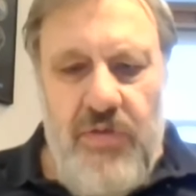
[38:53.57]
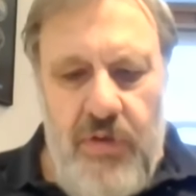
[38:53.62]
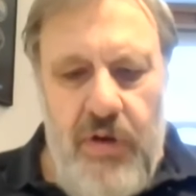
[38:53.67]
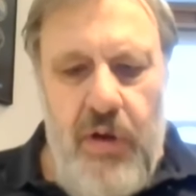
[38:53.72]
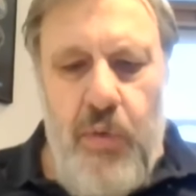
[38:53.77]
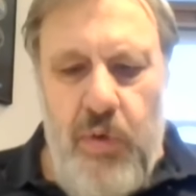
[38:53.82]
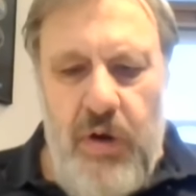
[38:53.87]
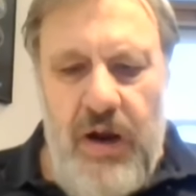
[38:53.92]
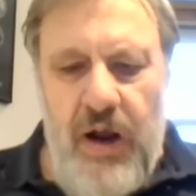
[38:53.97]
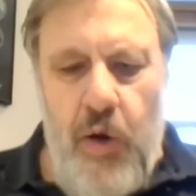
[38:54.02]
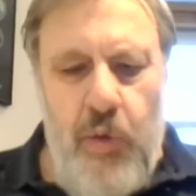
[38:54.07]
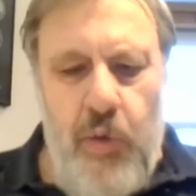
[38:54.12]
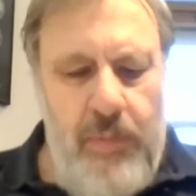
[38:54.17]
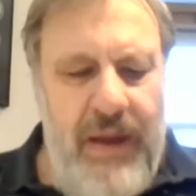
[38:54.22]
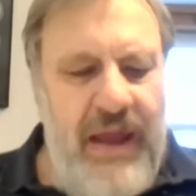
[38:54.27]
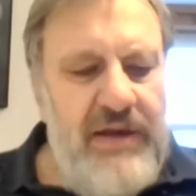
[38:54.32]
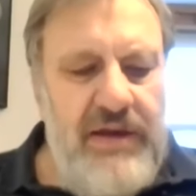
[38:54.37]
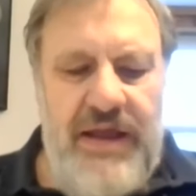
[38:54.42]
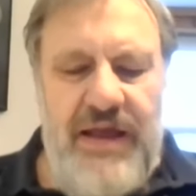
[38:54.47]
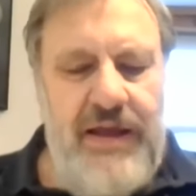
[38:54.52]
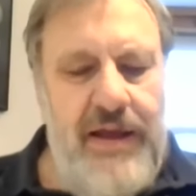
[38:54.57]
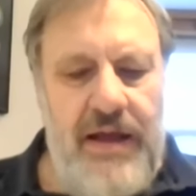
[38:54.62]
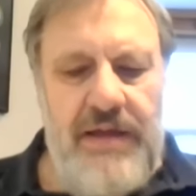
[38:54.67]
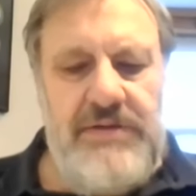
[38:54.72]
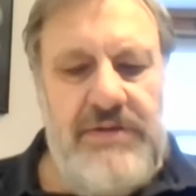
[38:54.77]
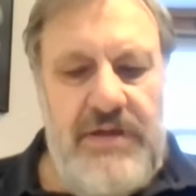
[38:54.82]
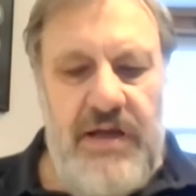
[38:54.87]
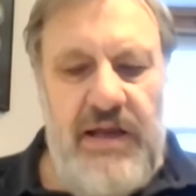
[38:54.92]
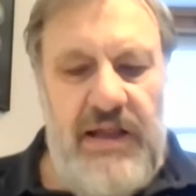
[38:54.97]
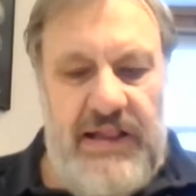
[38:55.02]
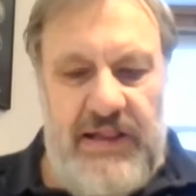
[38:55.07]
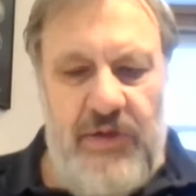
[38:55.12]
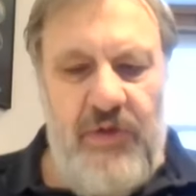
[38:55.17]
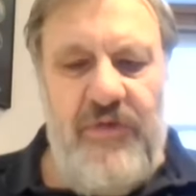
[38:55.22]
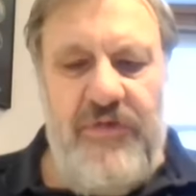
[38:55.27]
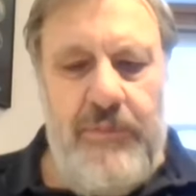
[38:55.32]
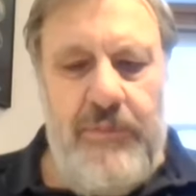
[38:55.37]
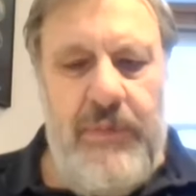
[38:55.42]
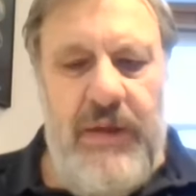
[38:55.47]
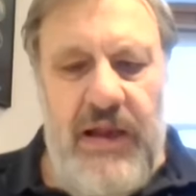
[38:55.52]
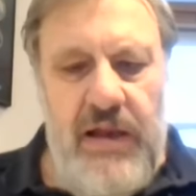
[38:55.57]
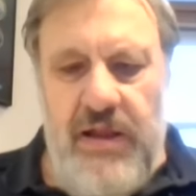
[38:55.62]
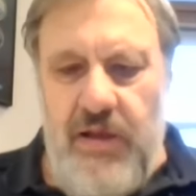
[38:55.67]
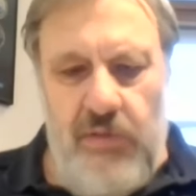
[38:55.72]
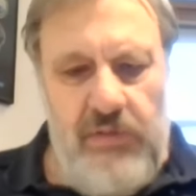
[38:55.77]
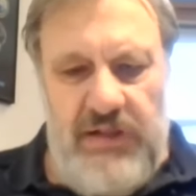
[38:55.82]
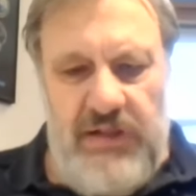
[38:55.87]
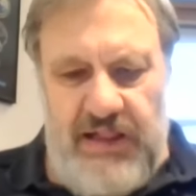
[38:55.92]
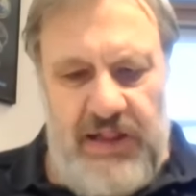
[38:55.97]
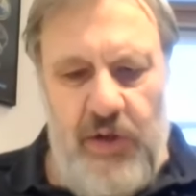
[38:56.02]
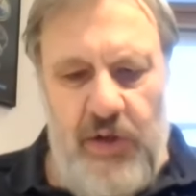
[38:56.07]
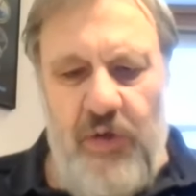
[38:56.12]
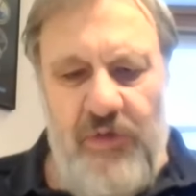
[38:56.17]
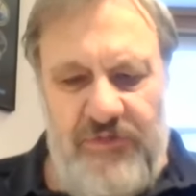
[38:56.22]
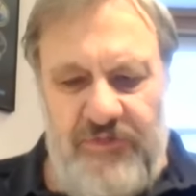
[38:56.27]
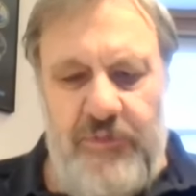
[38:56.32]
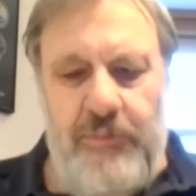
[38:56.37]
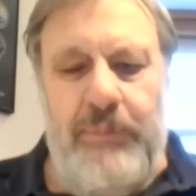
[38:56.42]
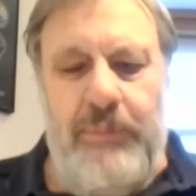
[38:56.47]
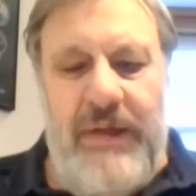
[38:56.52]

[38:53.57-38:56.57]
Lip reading: You know how many hundreds of millions of